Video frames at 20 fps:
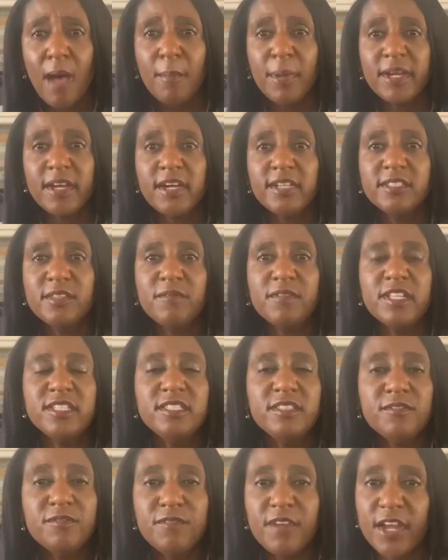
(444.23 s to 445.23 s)
because of the
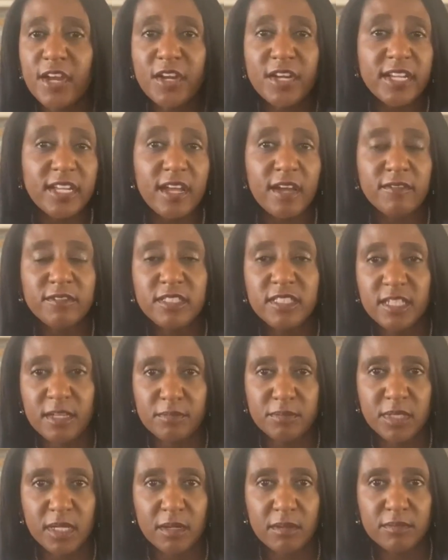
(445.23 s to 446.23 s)
severity of
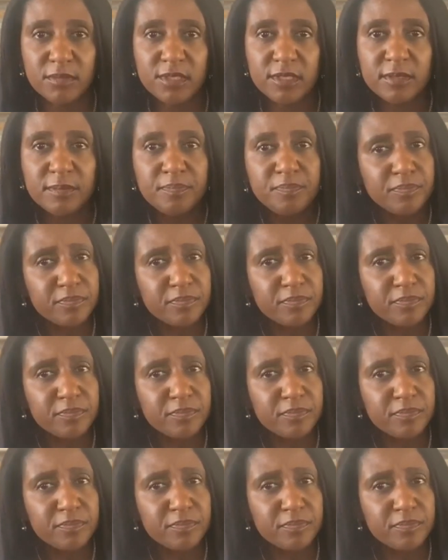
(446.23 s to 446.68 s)
symptoms.